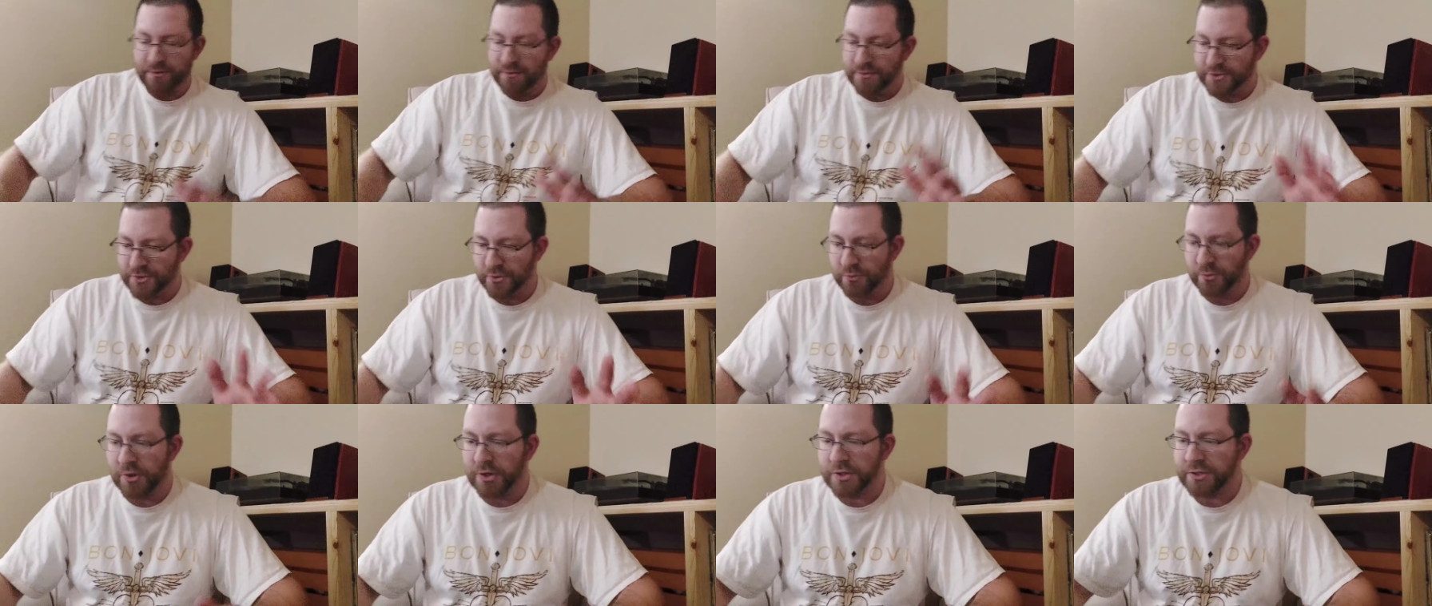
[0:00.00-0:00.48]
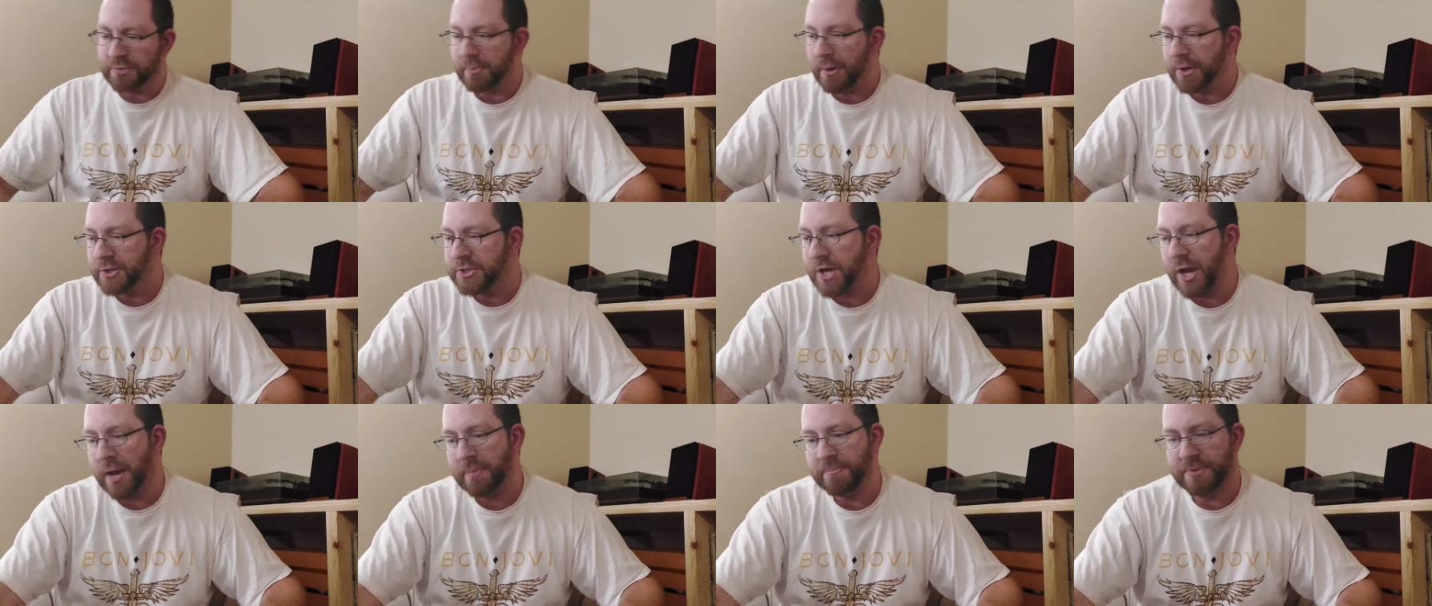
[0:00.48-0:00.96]
So we're into my
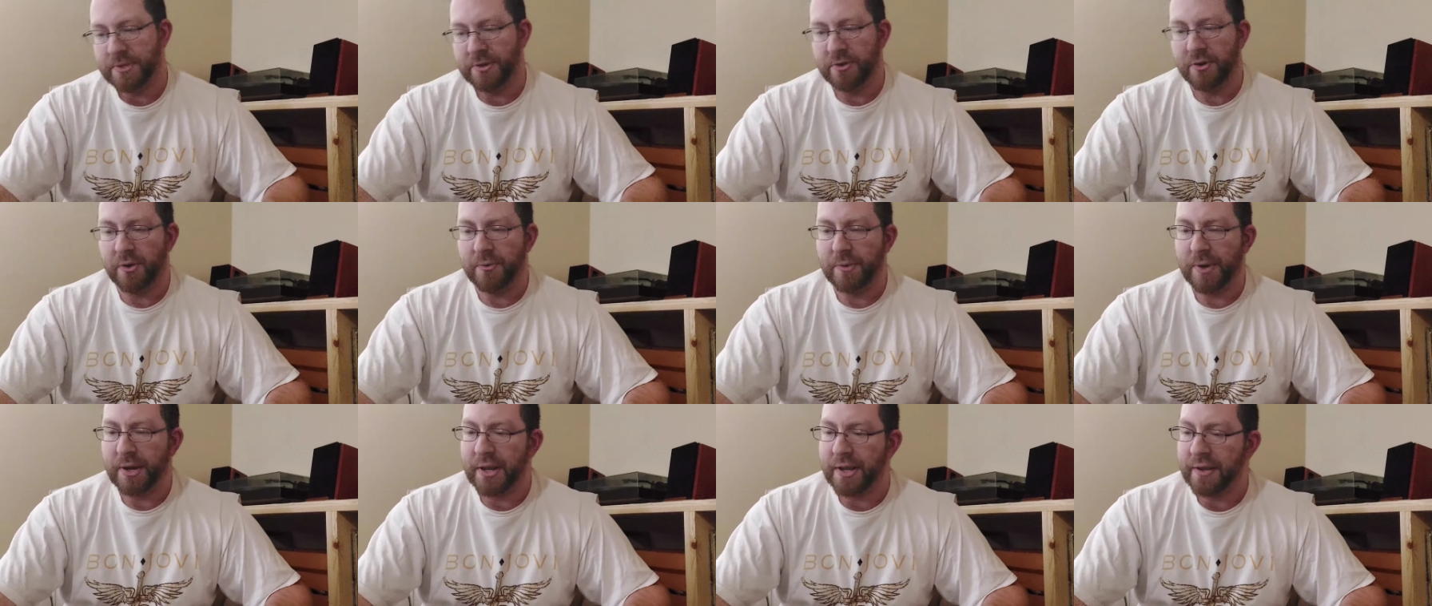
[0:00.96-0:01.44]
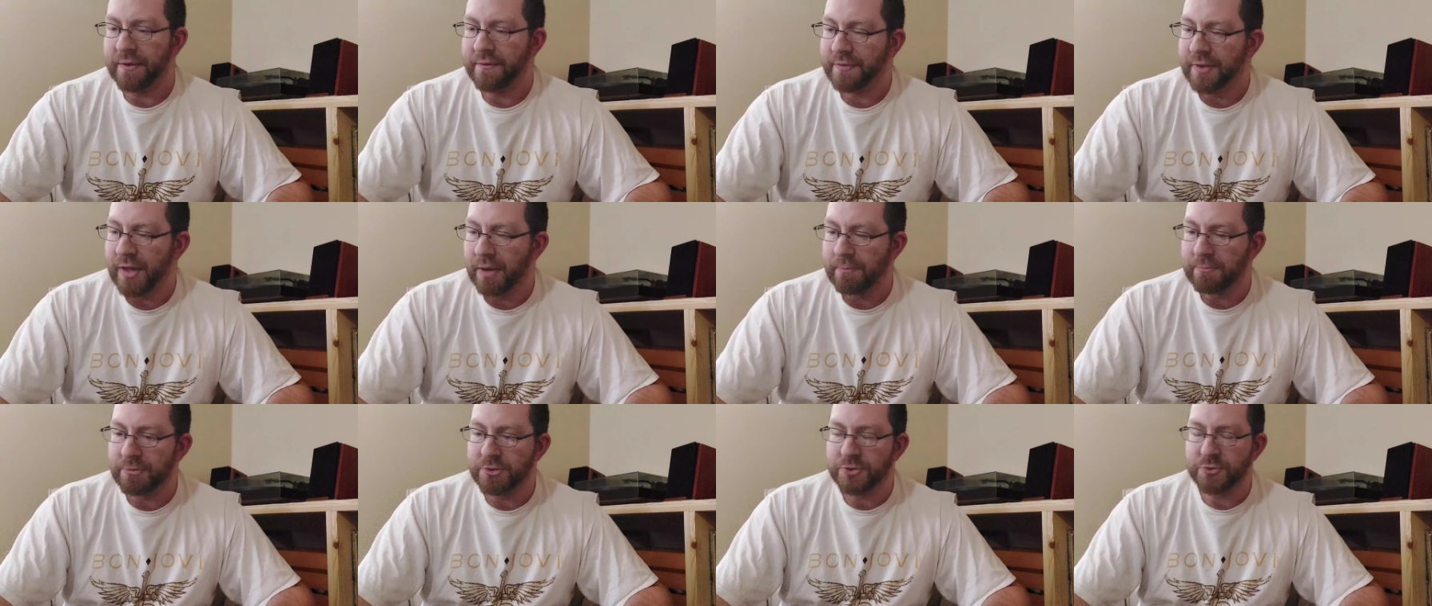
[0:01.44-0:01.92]
top tier already.
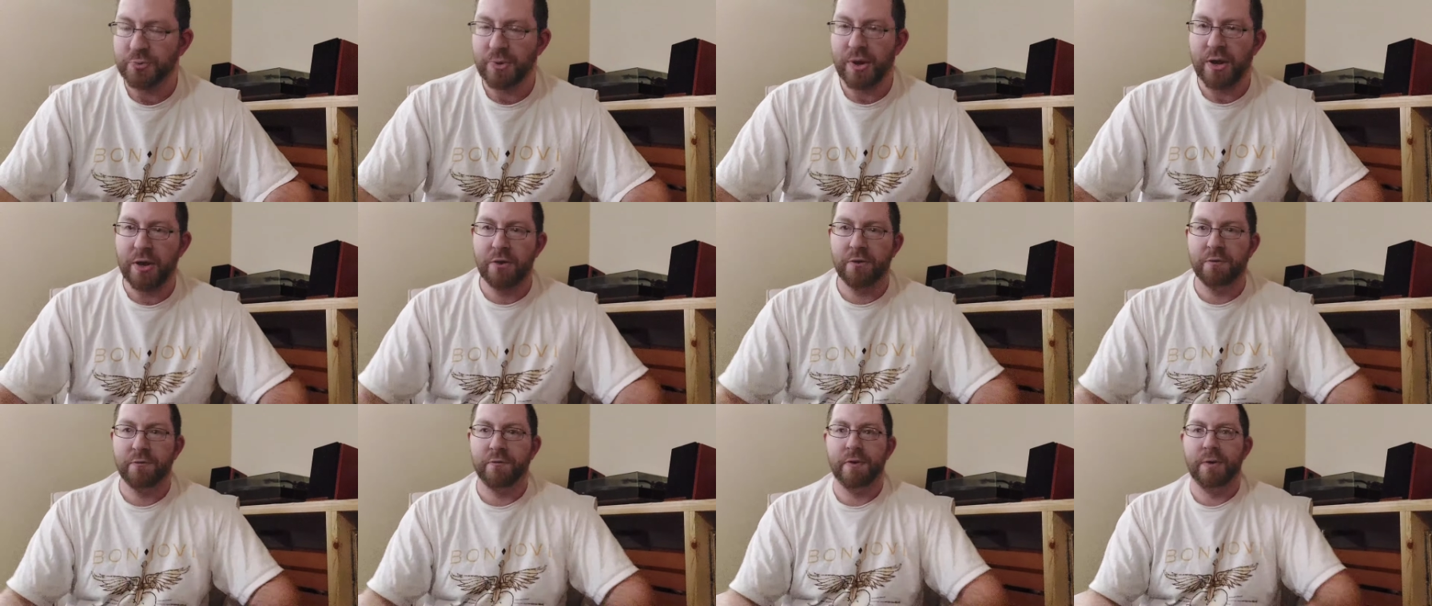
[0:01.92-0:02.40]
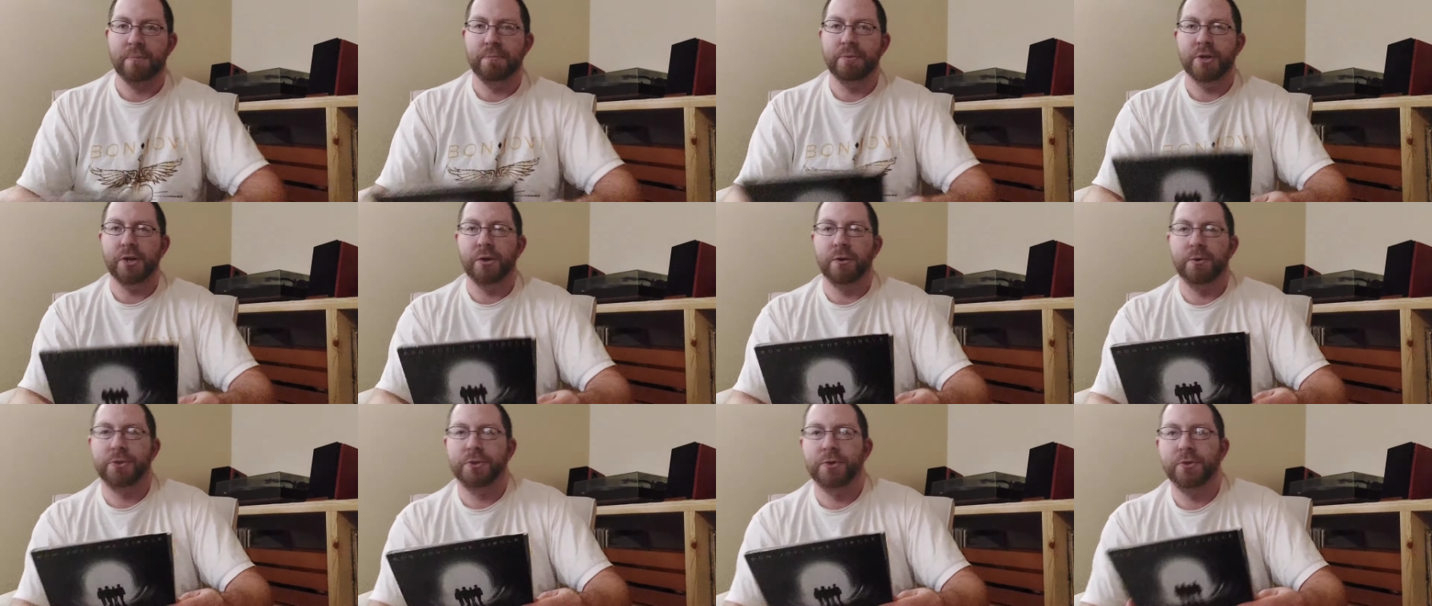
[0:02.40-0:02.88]
Number 12, I'm going to
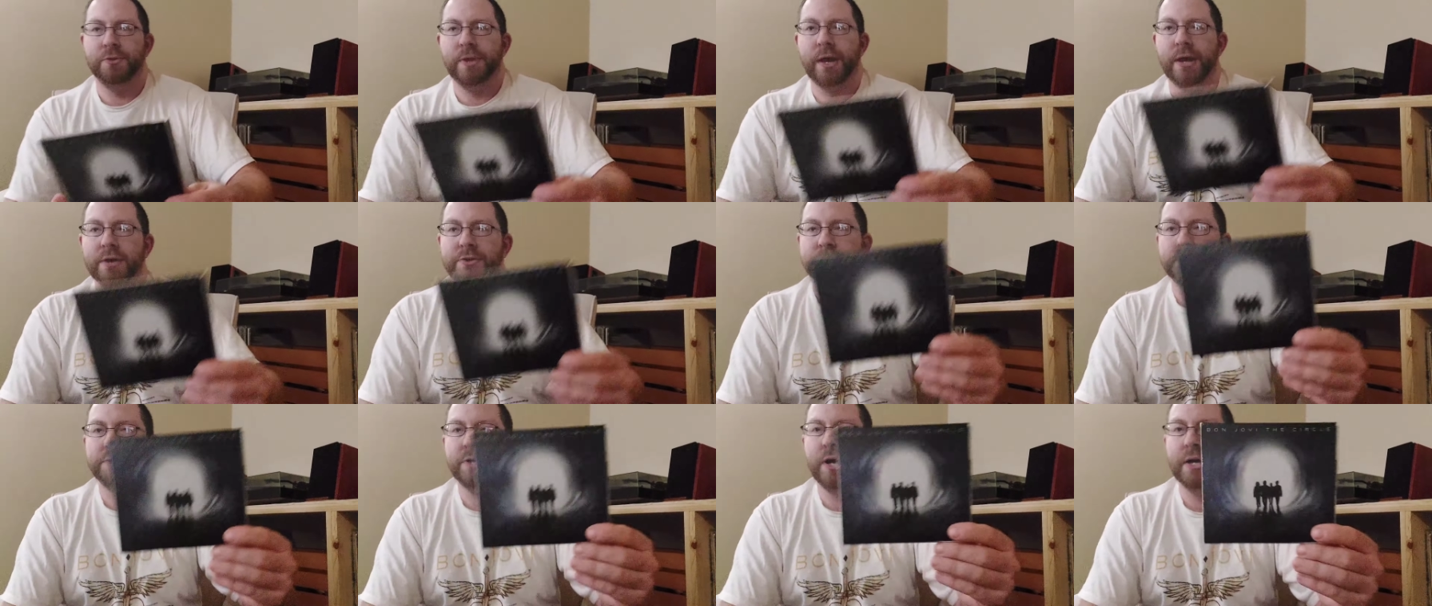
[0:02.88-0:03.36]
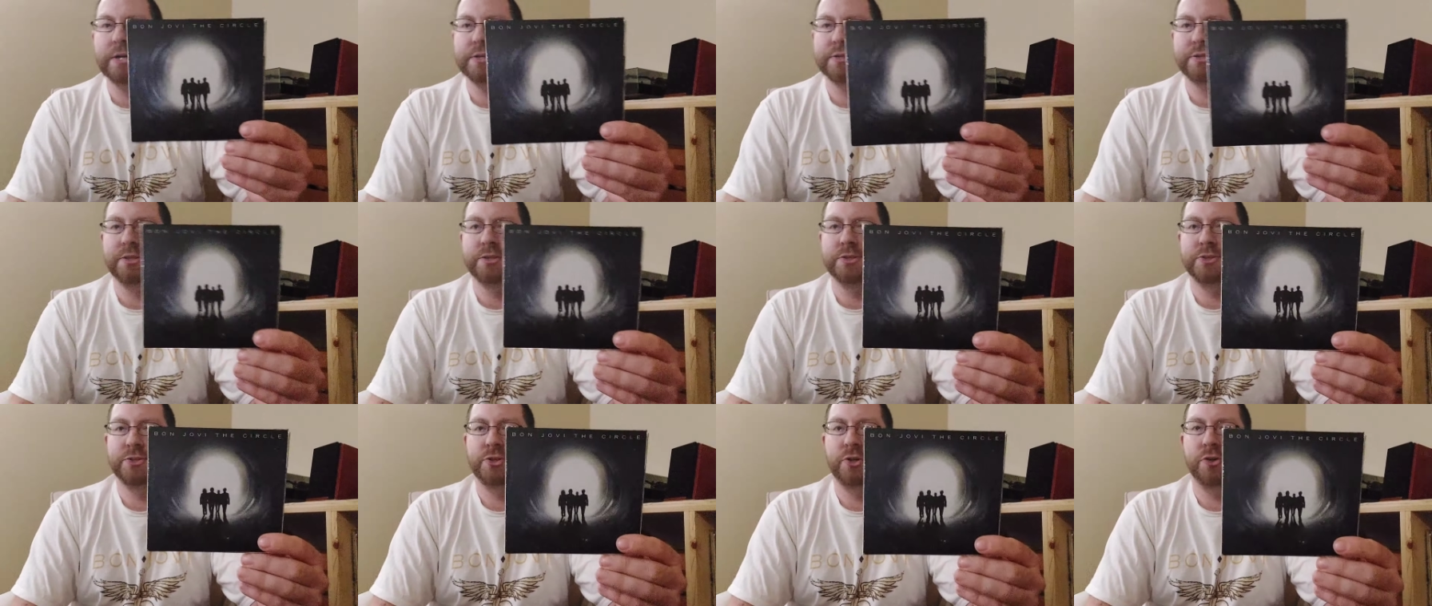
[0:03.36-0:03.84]
go with 2009's
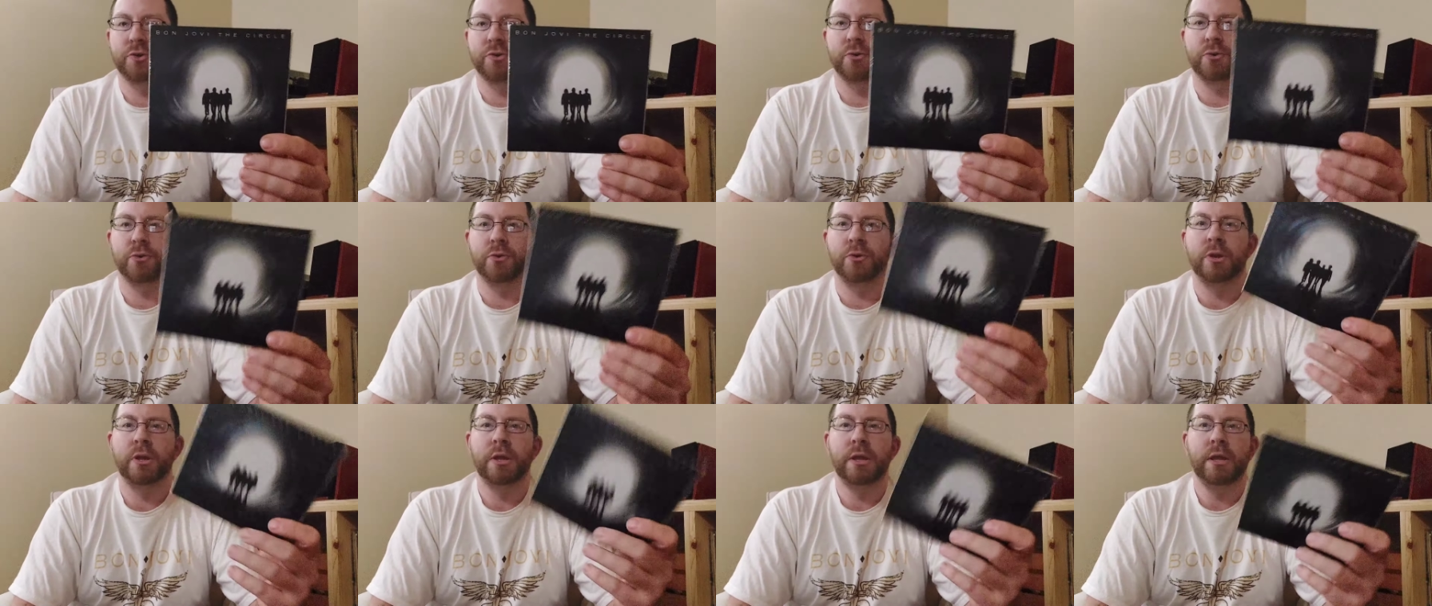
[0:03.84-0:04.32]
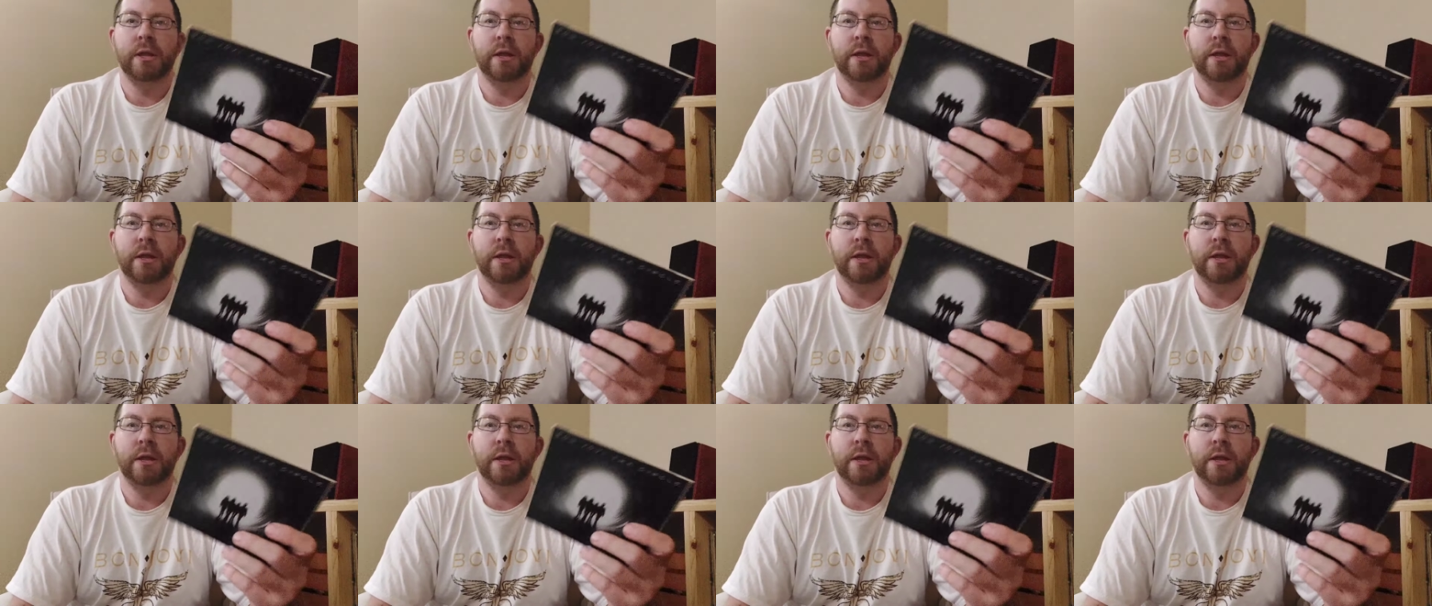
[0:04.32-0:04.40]
The Circle.